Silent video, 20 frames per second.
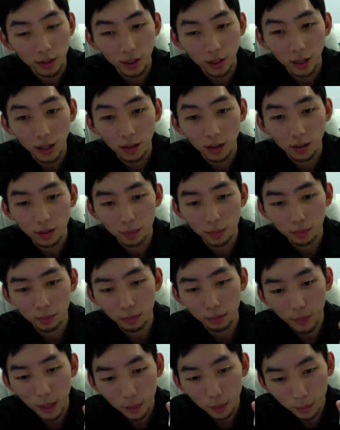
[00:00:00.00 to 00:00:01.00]
yeah,
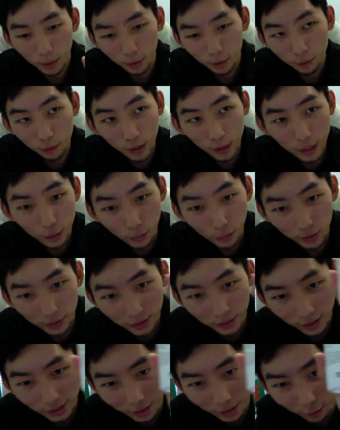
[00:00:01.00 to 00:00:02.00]
maybe if anyone
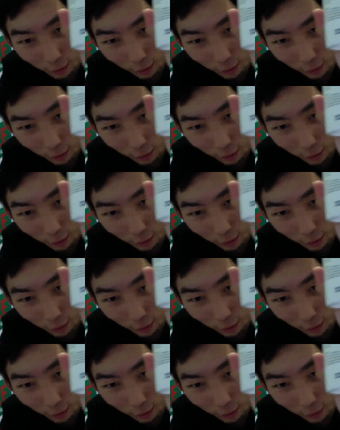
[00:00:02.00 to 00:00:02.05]
can